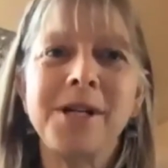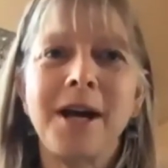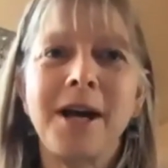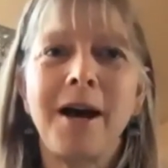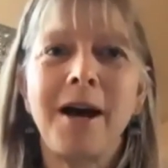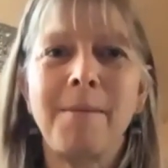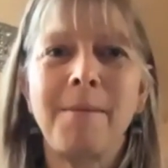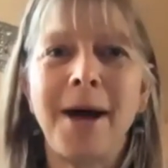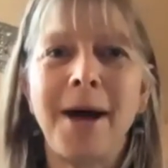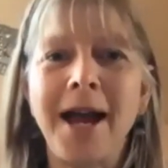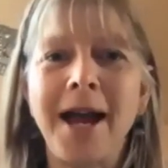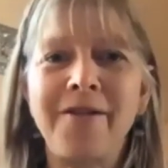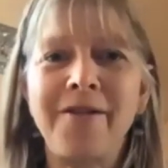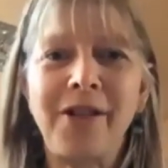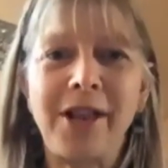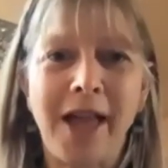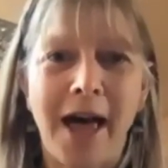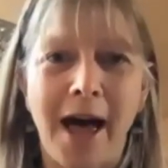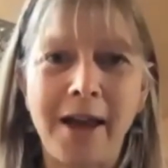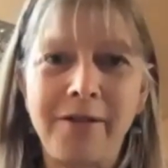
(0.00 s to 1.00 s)
I have a
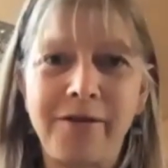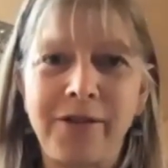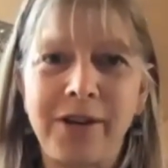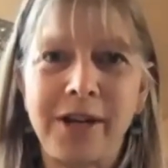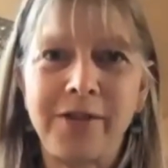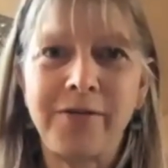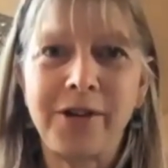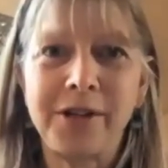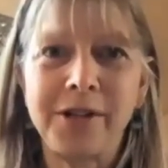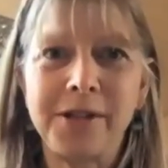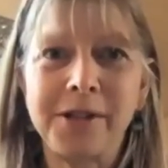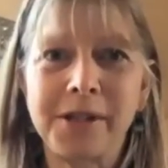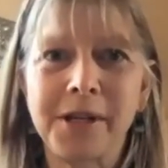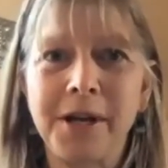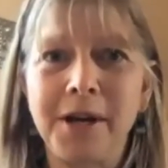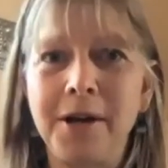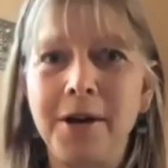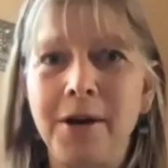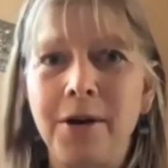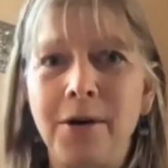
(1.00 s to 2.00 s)
lot of Eva's
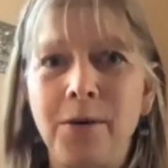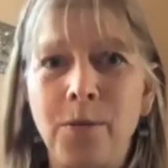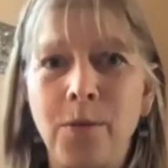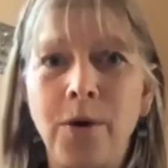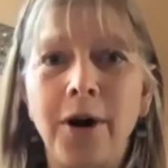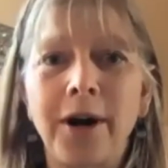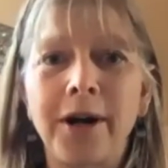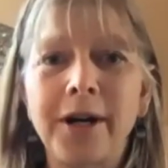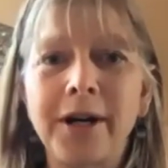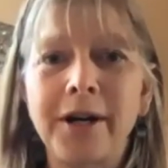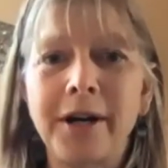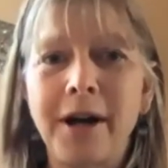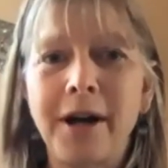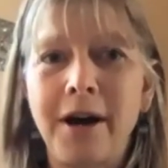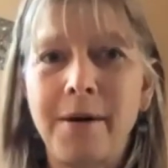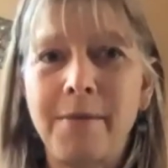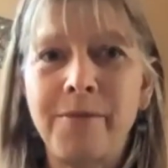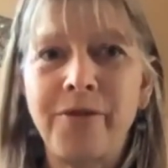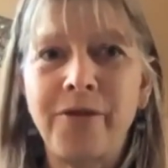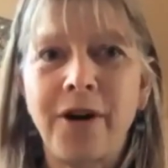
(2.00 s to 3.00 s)
work
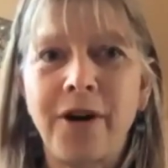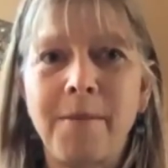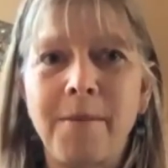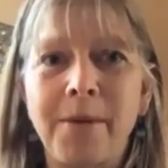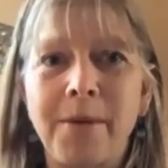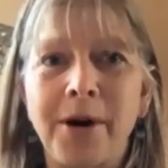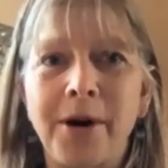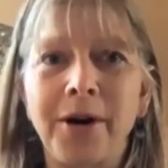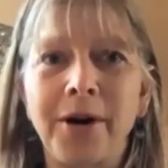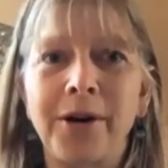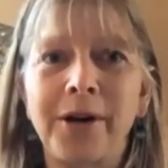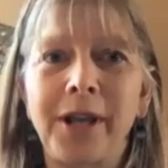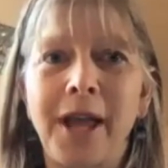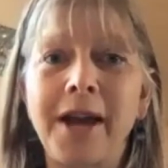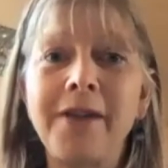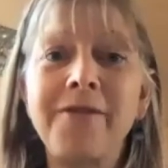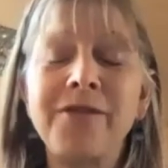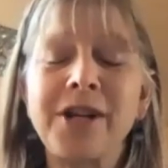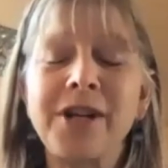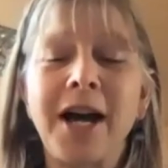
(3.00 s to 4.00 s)
from her
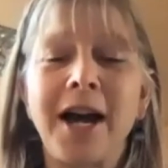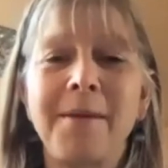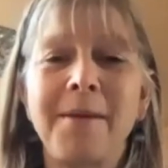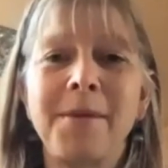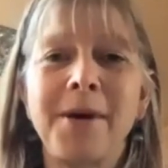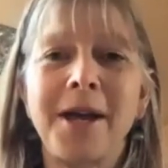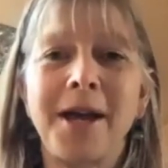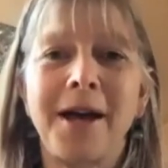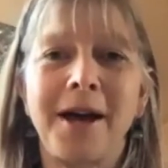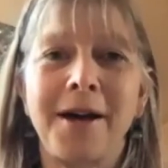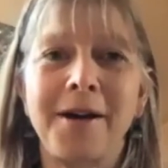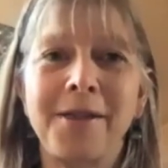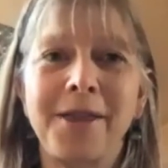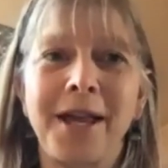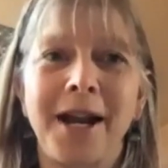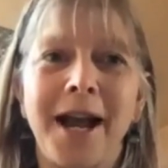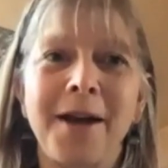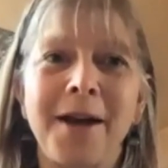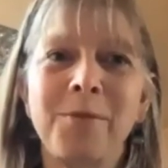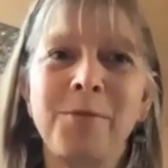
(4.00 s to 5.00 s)
lifetime that
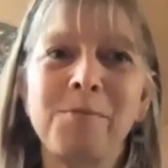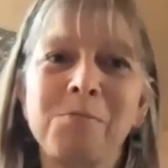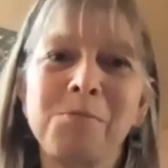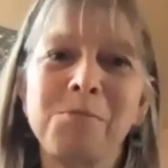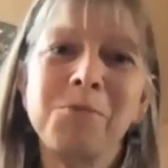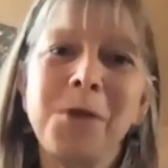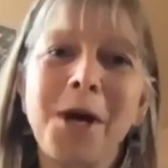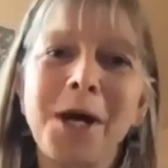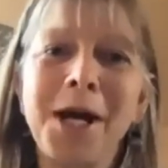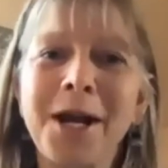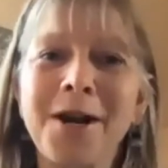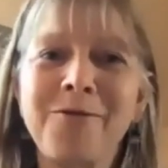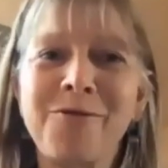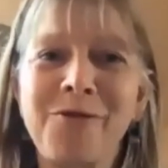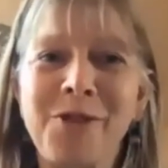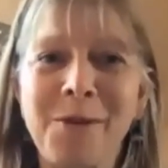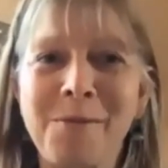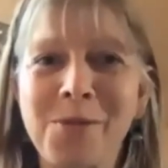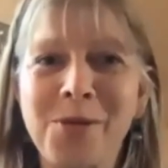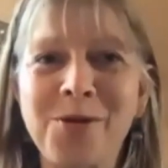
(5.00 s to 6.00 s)
I kind of
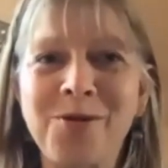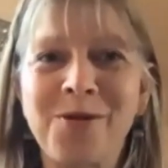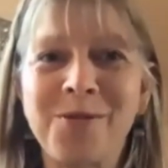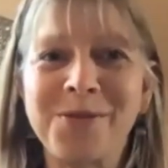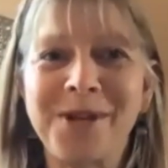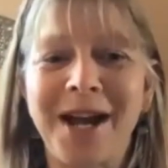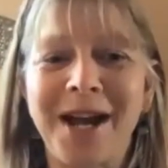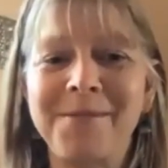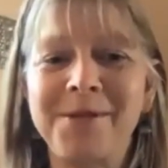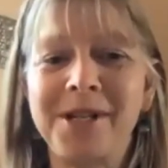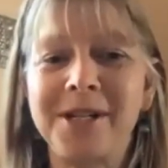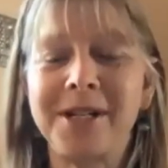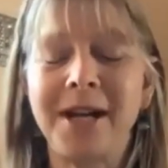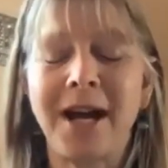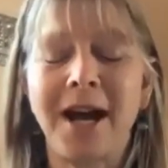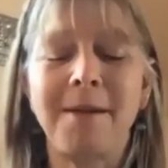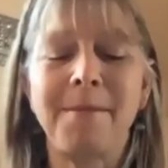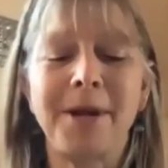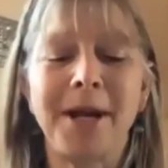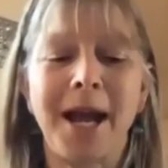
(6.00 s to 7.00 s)
flip through from time to
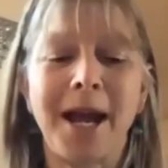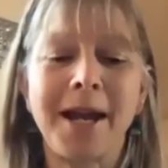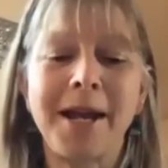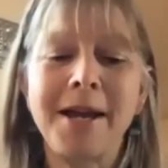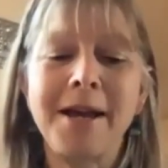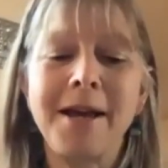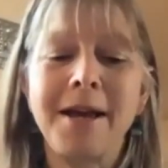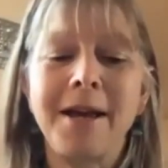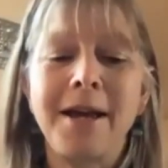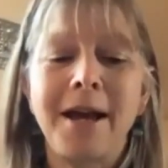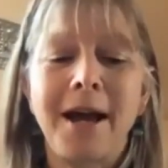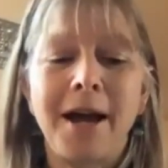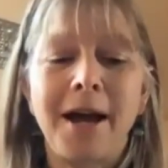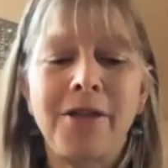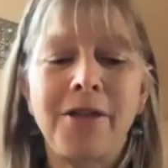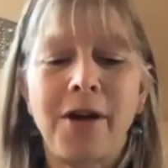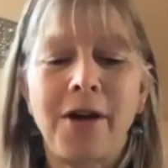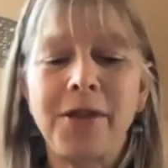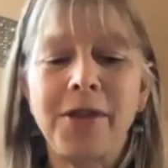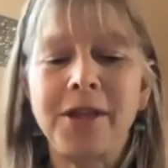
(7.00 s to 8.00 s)
time. And I
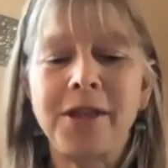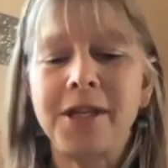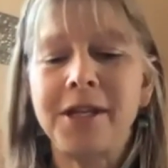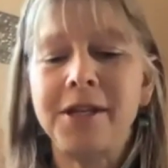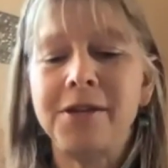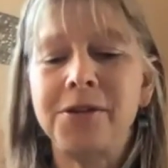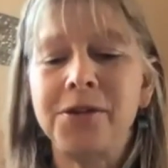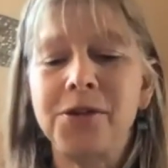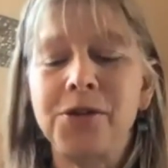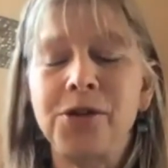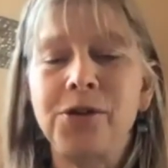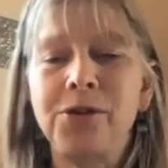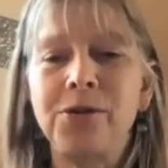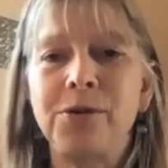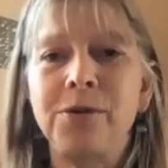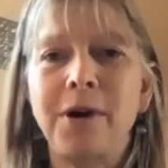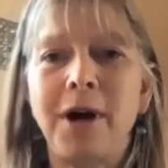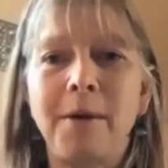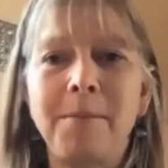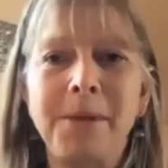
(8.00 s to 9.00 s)
thought that these
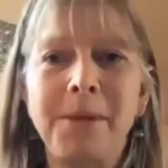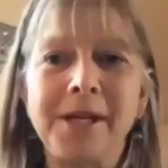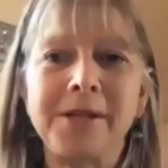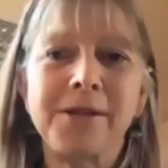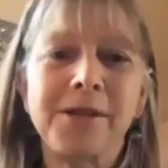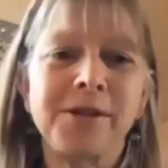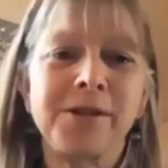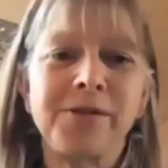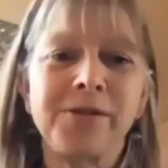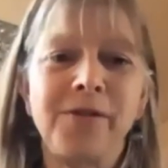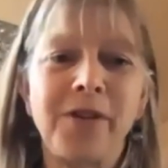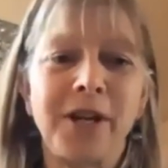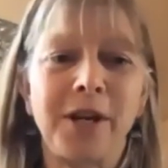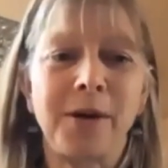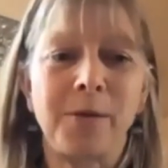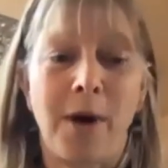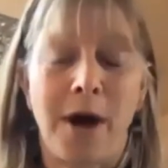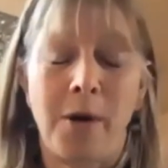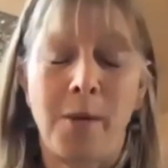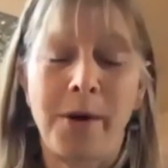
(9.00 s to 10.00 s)
two pieces fit in
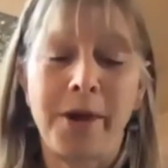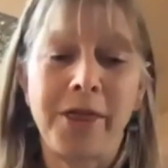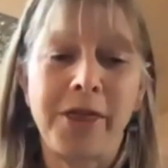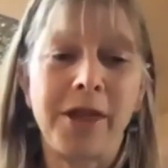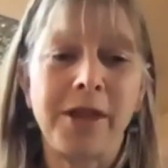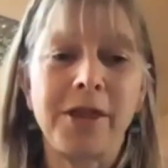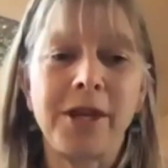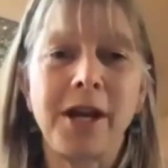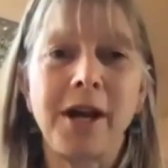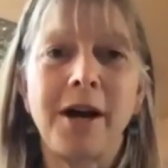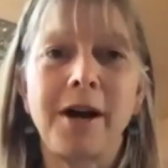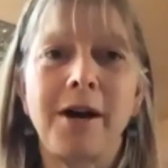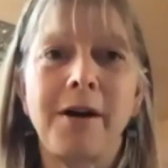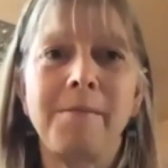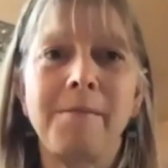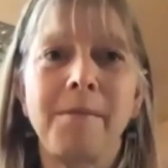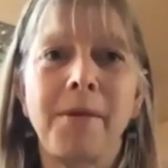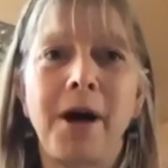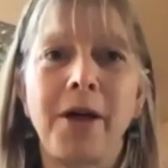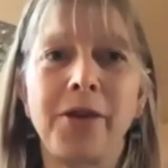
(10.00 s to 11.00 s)
well with the
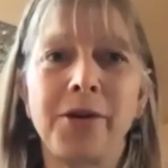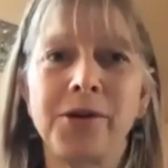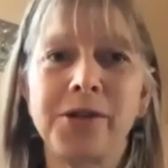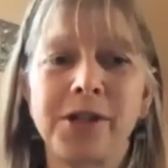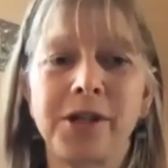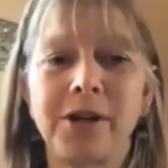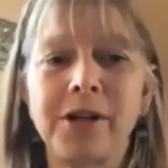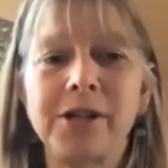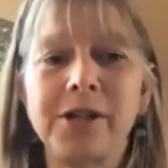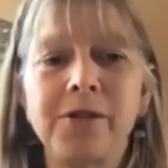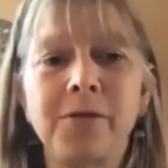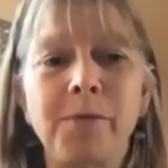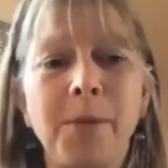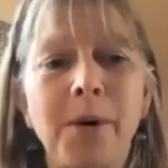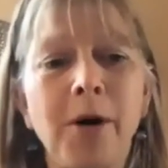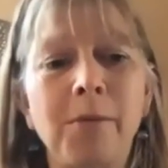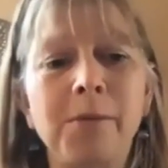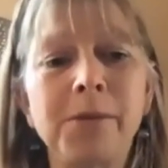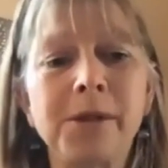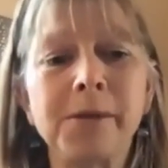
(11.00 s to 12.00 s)
other series of
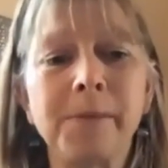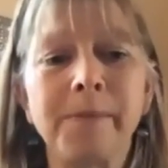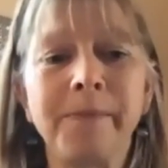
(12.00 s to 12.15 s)
poems.